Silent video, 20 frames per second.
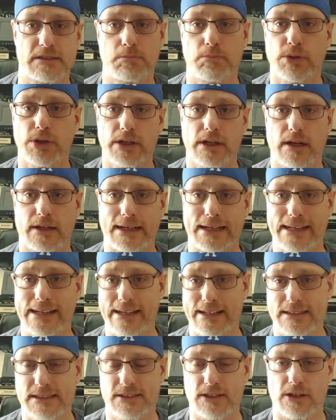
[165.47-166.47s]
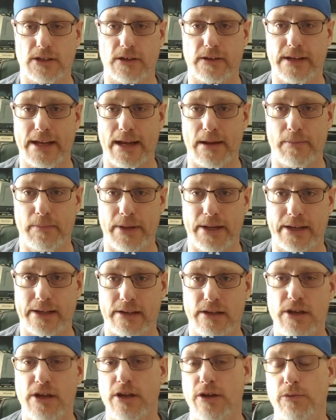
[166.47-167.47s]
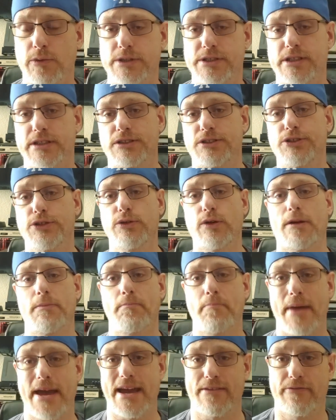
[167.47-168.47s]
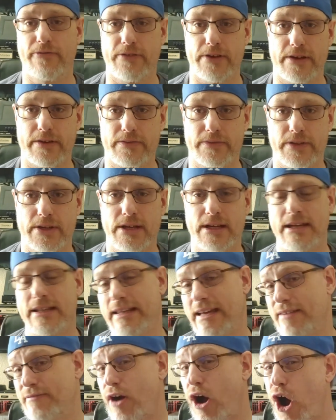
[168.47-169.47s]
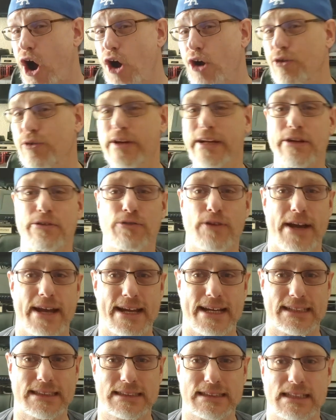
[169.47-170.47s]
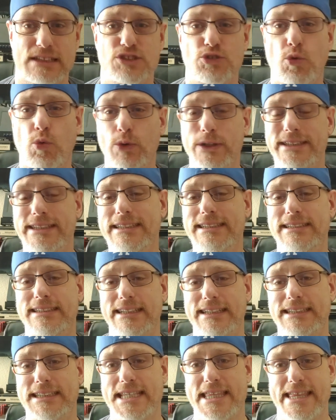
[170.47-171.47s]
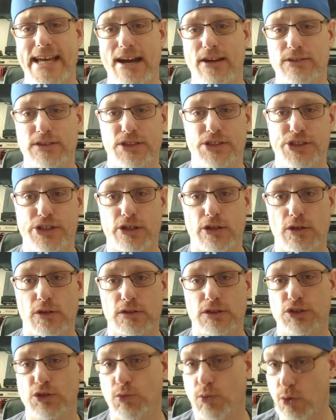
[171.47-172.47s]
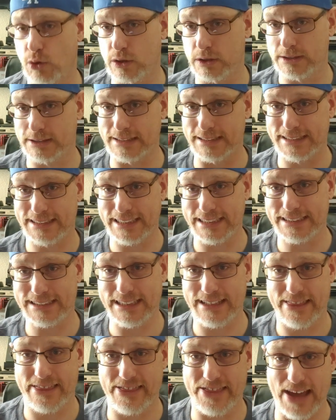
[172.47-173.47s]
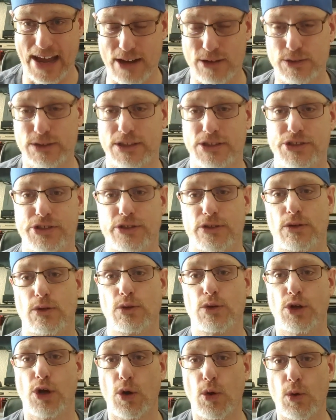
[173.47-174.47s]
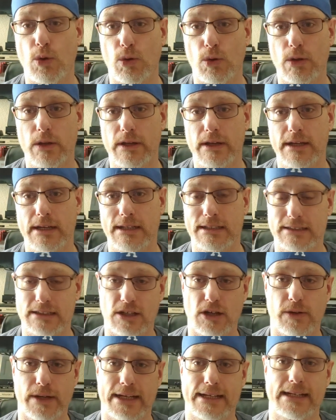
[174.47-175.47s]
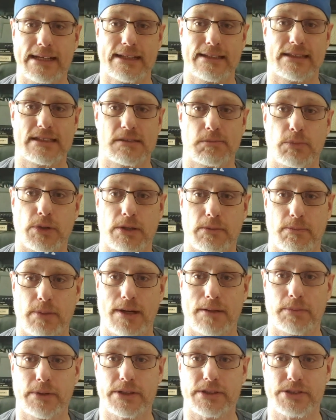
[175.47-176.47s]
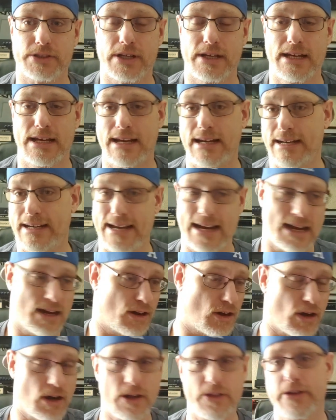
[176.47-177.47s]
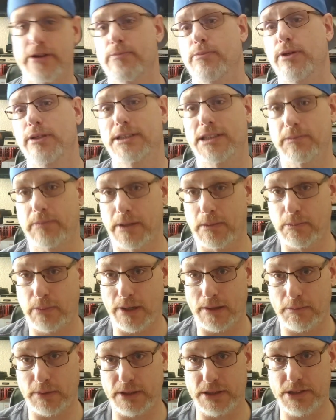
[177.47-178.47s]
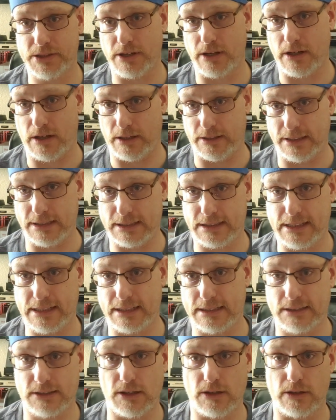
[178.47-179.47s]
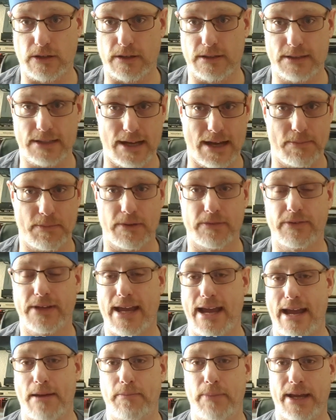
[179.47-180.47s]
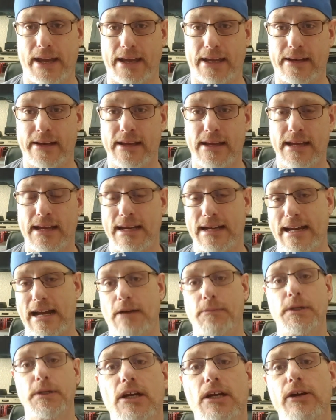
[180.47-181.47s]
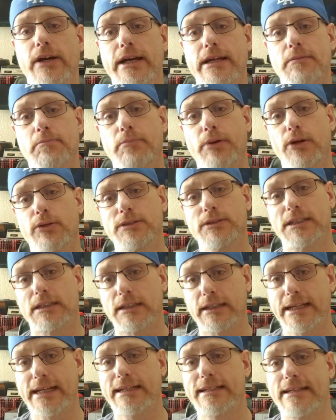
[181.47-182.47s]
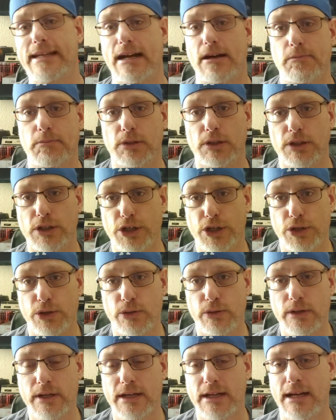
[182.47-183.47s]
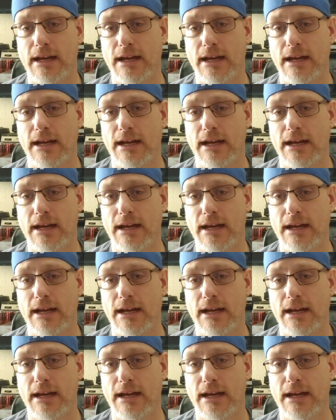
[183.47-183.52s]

book on a Kickstarter campaign, which is due on May 5th. They have already raised 26,000 euros towards the 60,000 euro goal to go ahead and get this book published. Now, all their books have been published on this Kickstarter type of campaign. Now, I'm go ahead and post a link down below.